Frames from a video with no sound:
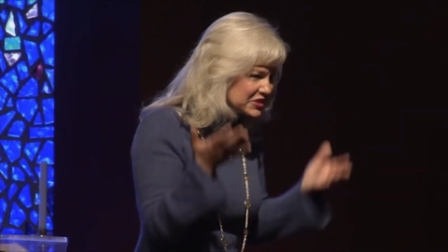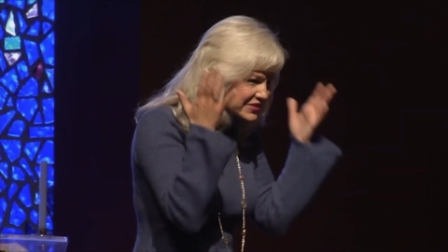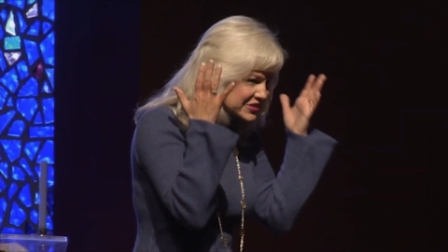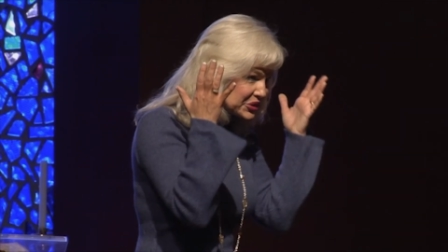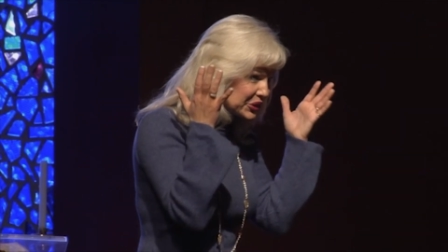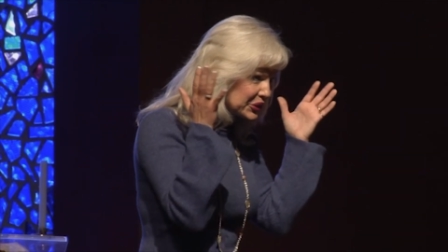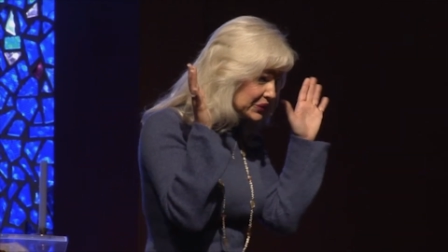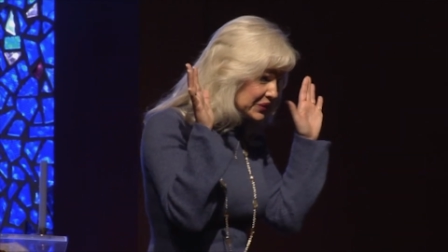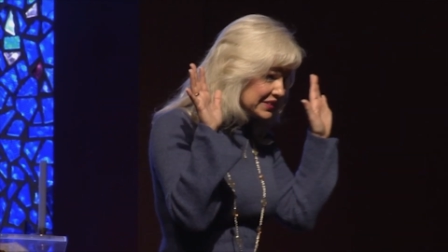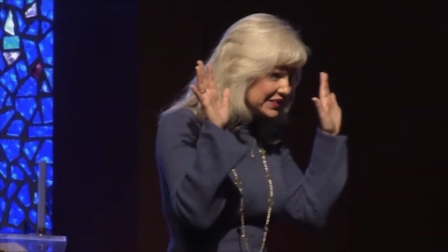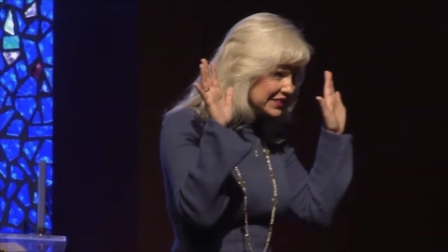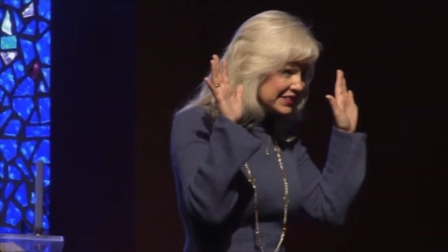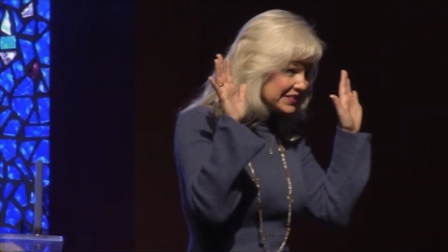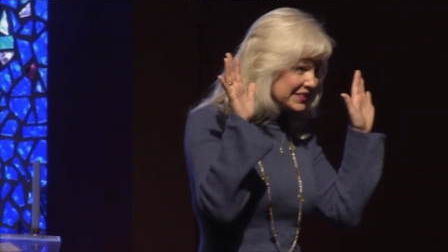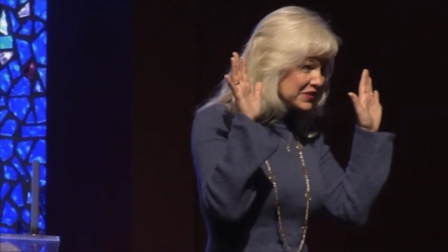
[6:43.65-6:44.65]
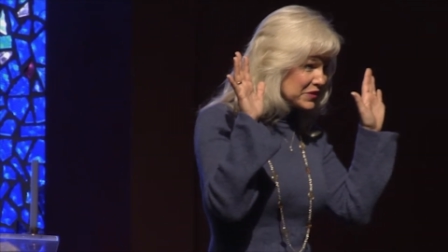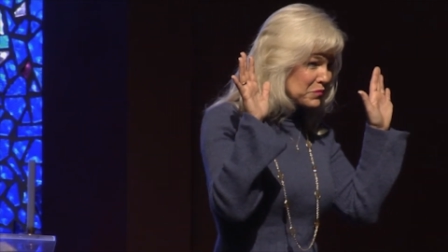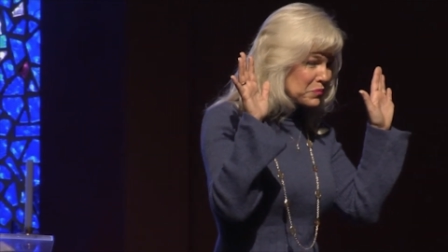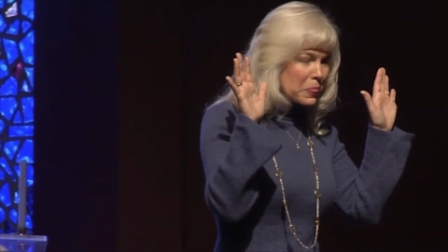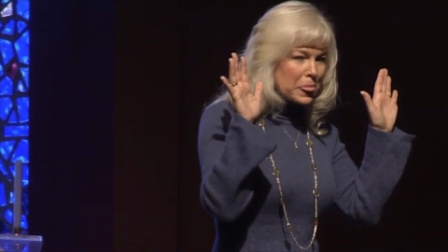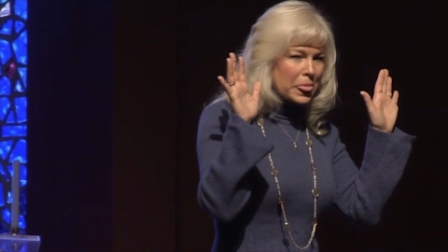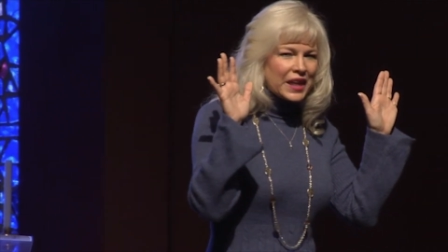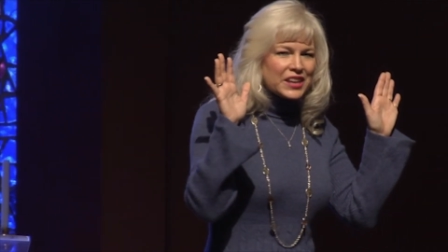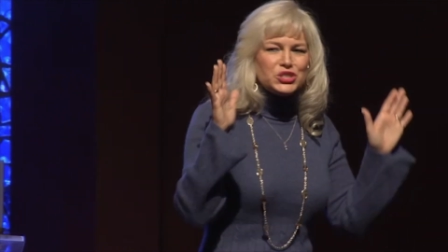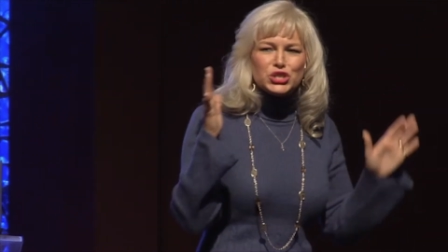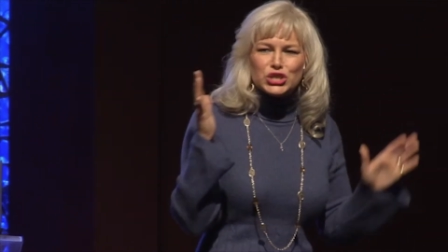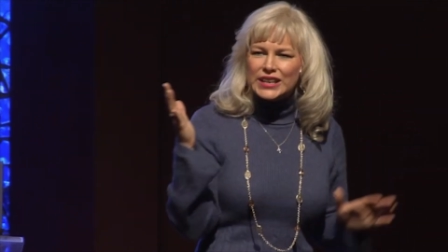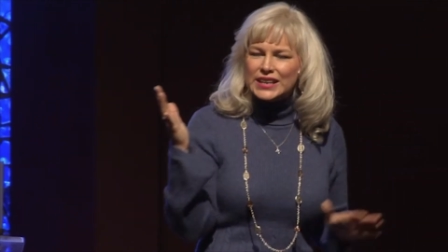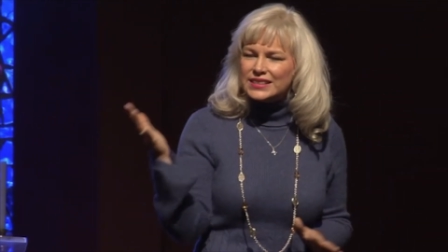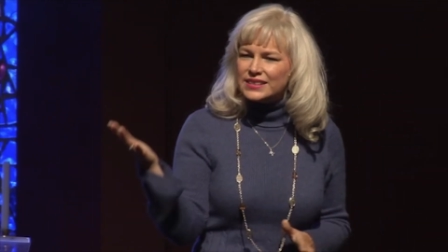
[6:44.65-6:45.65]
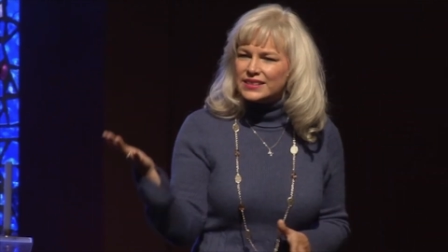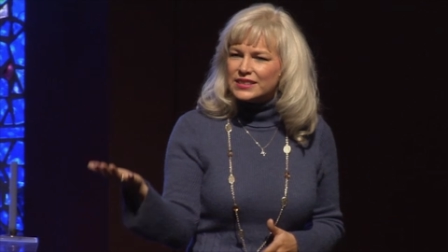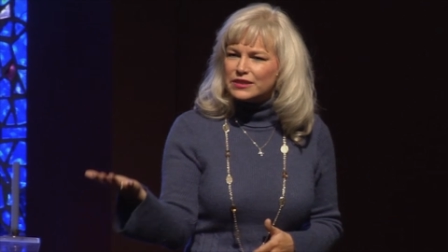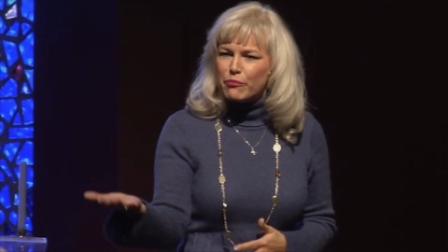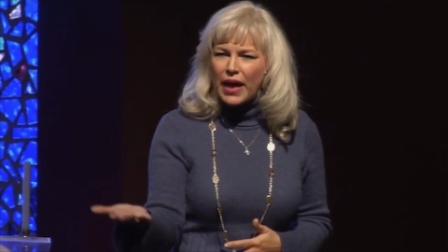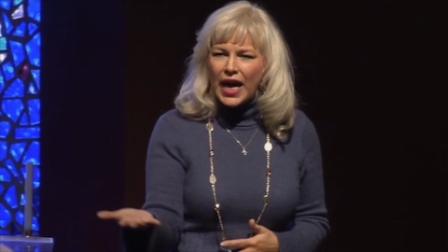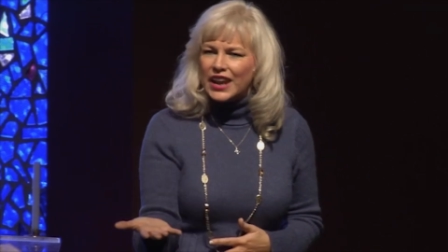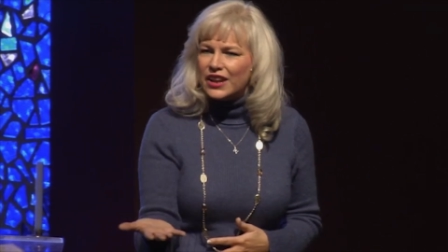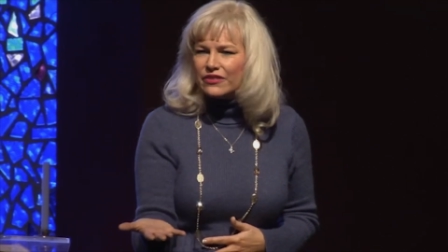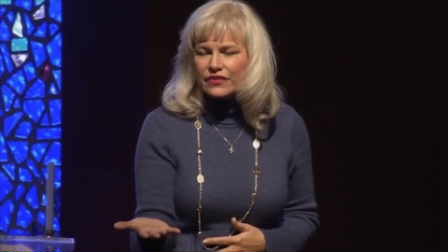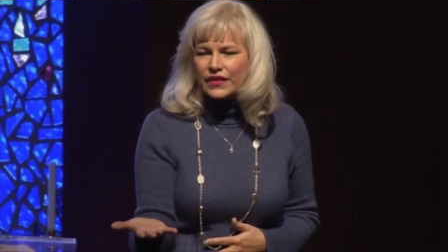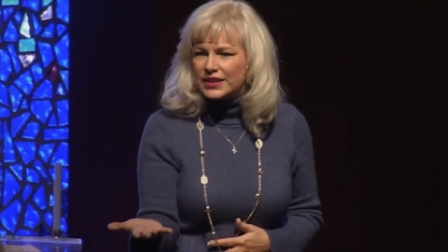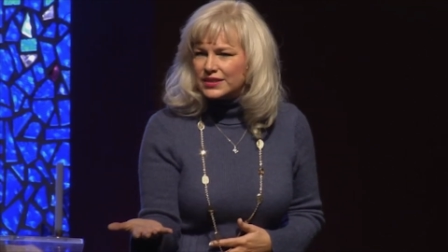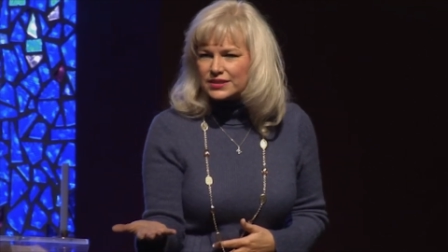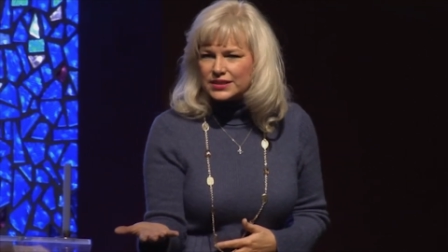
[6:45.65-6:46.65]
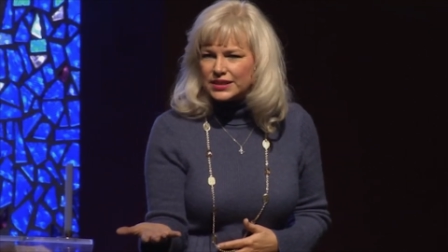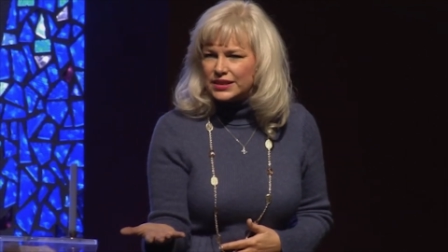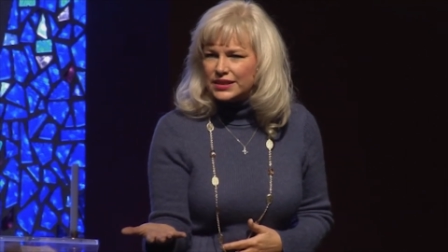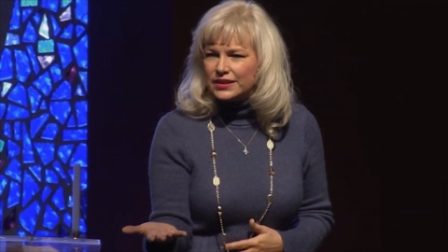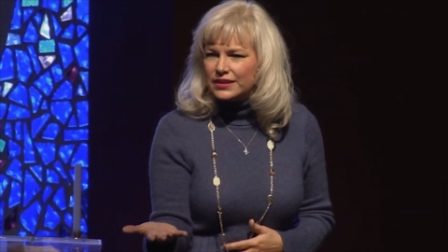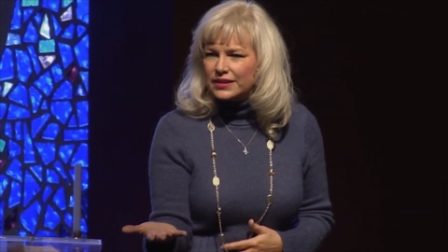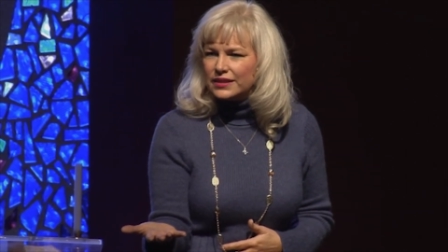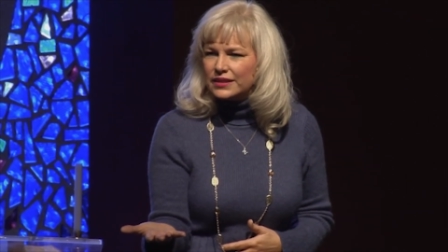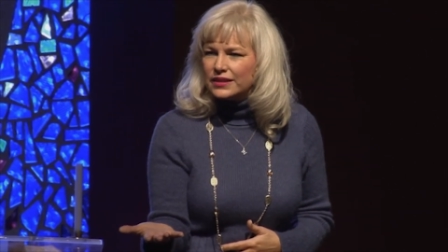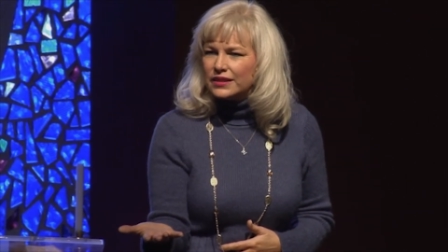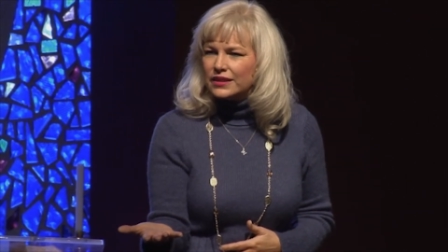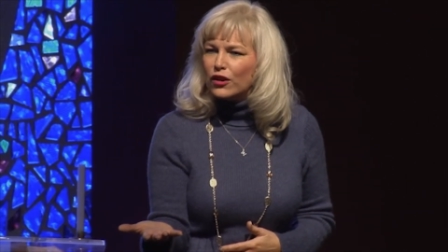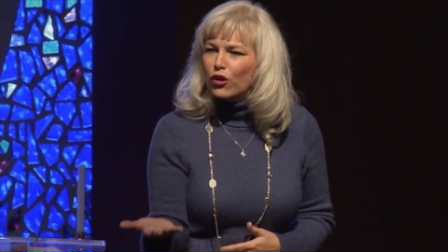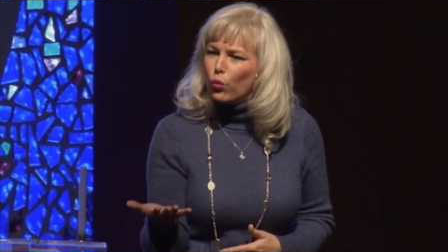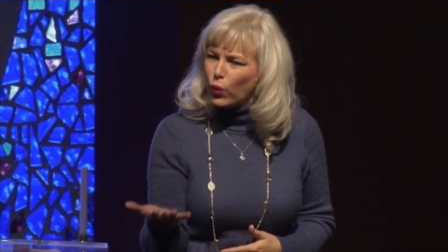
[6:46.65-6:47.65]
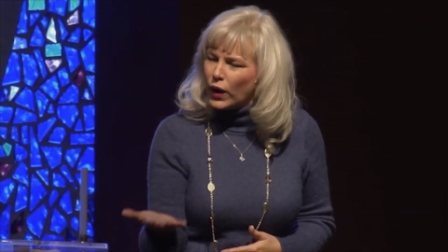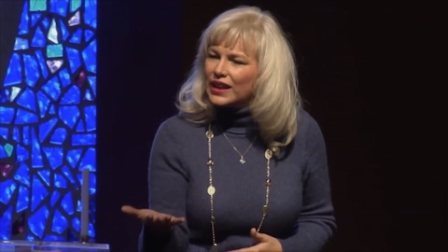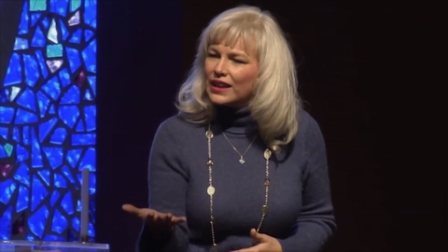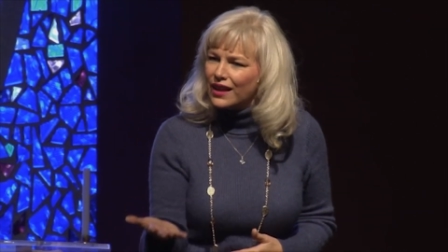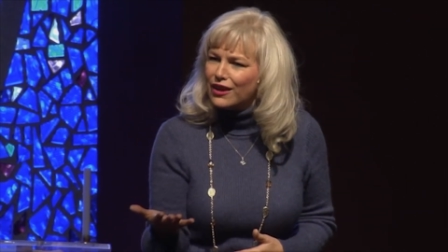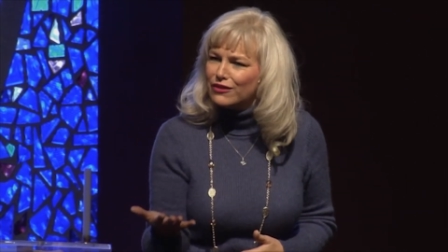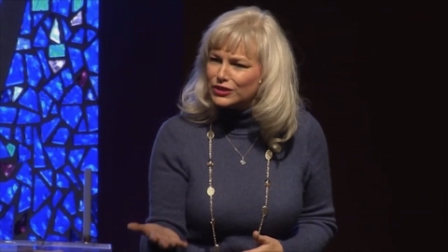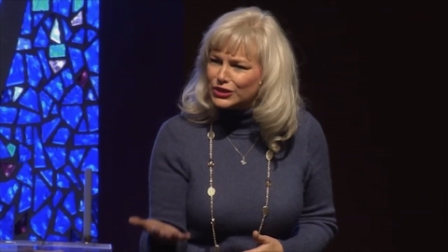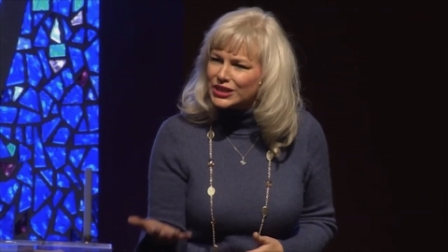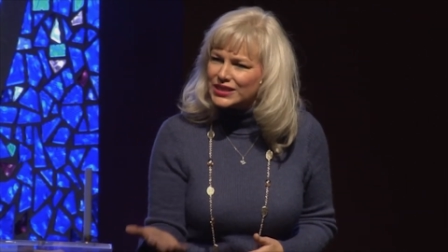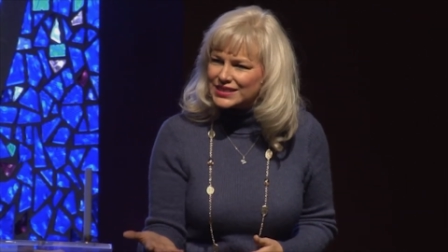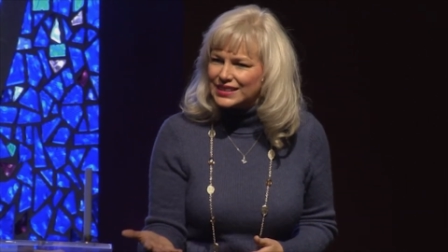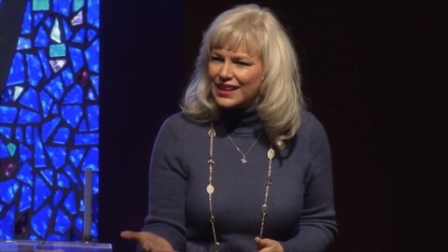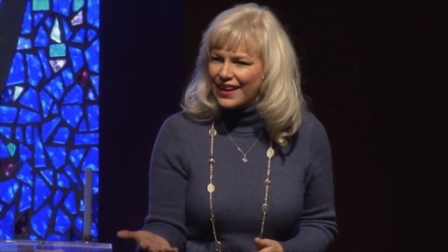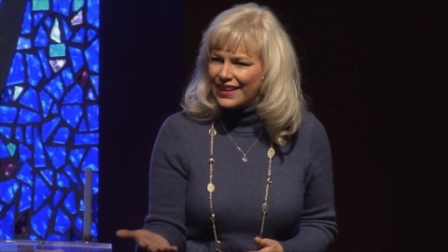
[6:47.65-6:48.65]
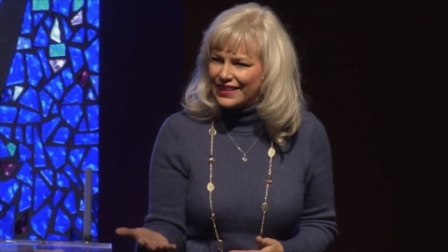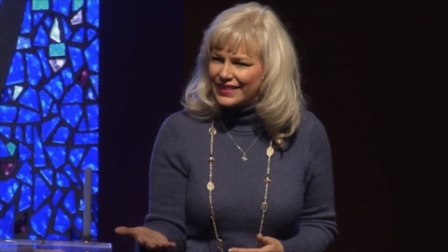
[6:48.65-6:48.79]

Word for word: True? Jesus manifested what love looks like.